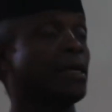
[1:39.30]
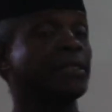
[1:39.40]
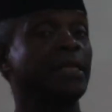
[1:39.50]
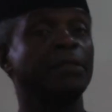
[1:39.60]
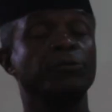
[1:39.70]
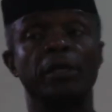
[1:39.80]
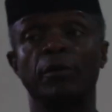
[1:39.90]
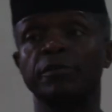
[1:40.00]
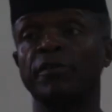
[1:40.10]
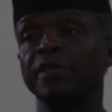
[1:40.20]
has led to a
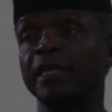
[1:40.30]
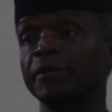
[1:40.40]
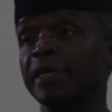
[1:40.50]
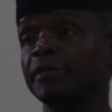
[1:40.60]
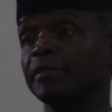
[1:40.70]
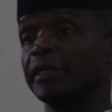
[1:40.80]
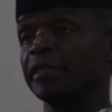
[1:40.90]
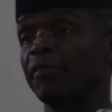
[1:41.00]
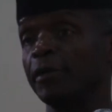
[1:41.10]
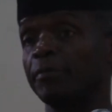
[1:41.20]
lot of the educational
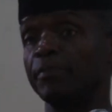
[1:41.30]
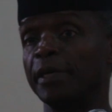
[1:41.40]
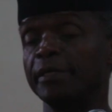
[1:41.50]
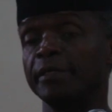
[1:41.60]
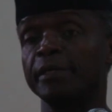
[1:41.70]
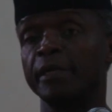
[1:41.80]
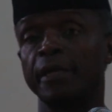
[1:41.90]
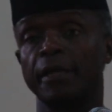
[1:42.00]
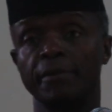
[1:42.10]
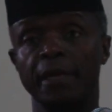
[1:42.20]
development
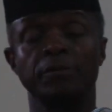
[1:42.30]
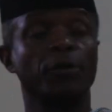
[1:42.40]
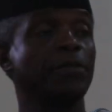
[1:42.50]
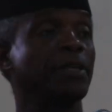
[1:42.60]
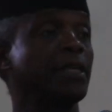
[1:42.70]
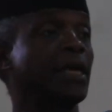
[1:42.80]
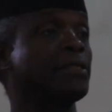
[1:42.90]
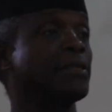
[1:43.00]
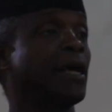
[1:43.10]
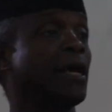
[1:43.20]
that northern
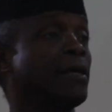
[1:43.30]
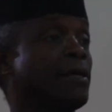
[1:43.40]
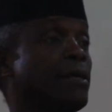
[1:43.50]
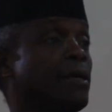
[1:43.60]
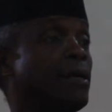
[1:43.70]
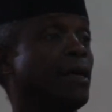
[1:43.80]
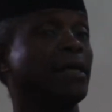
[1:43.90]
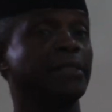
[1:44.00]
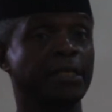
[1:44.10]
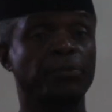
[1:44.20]
Nigeria
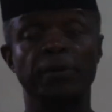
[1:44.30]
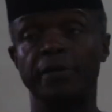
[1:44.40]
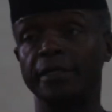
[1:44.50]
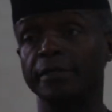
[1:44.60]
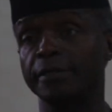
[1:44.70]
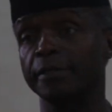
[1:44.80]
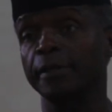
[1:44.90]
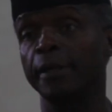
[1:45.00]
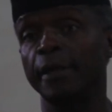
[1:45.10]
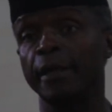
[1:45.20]
has experienced,
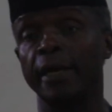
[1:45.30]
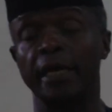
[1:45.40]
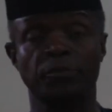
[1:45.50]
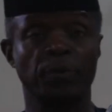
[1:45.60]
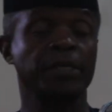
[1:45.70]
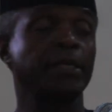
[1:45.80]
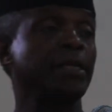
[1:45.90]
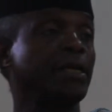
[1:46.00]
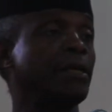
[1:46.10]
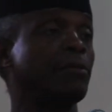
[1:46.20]

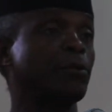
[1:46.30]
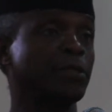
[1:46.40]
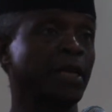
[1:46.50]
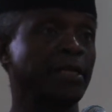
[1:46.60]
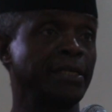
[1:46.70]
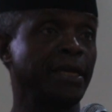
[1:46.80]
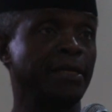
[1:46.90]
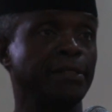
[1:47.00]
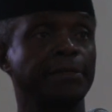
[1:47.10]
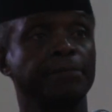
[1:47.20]
especially in those early
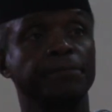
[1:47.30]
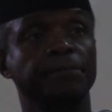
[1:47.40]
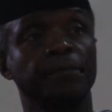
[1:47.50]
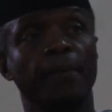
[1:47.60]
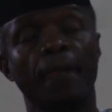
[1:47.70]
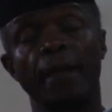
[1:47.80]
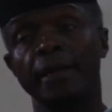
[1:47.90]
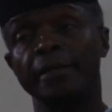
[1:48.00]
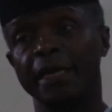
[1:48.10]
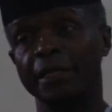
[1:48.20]
days.
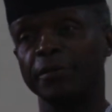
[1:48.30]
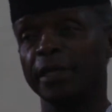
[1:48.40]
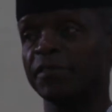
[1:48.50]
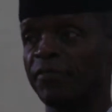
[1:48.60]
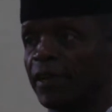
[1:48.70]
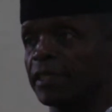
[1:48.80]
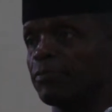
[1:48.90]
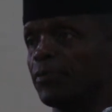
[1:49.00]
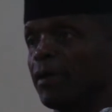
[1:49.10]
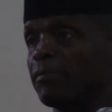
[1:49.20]
Nigeria's first
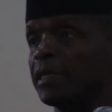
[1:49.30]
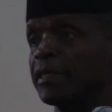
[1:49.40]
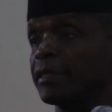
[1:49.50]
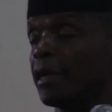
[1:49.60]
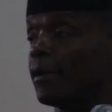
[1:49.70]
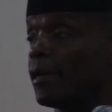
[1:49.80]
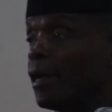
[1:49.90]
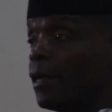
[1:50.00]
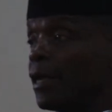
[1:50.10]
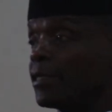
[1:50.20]
prime minister,
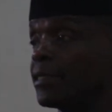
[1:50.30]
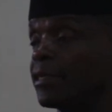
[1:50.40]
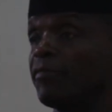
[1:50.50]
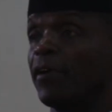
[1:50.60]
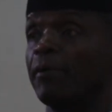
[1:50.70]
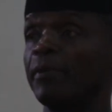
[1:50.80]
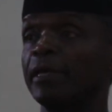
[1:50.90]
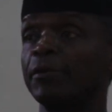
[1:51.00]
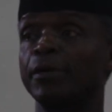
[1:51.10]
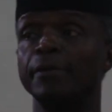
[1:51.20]
Alhaji Tafawa
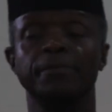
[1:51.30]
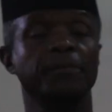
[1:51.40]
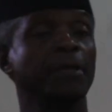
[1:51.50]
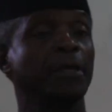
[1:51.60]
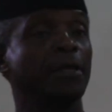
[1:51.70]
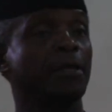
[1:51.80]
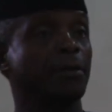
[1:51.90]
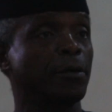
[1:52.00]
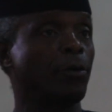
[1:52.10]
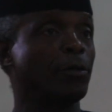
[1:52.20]

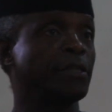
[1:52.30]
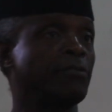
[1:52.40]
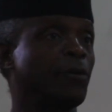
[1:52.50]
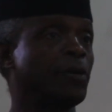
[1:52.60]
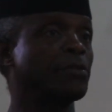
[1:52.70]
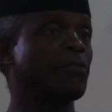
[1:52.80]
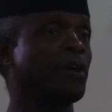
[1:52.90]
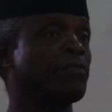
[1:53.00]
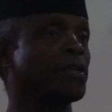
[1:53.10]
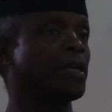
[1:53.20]
Balewa, the golden voice of
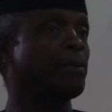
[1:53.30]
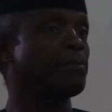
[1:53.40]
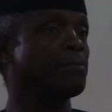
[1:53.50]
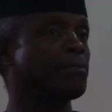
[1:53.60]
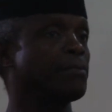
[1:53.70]
Africa,